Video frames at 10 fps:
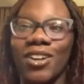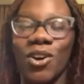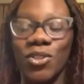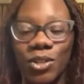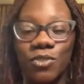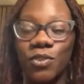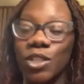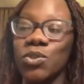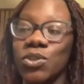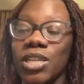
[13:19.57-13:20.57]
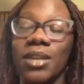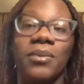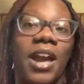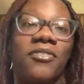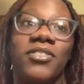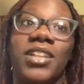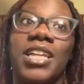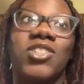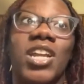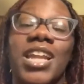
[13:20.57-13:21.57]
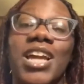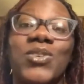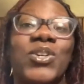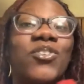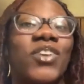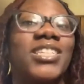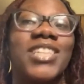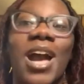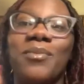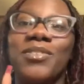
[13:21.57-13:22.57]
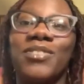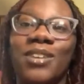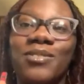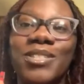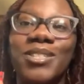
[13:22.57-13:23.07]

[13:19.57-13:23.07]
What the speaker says: Although it's virtually, I feel like Trey and I do a great job with level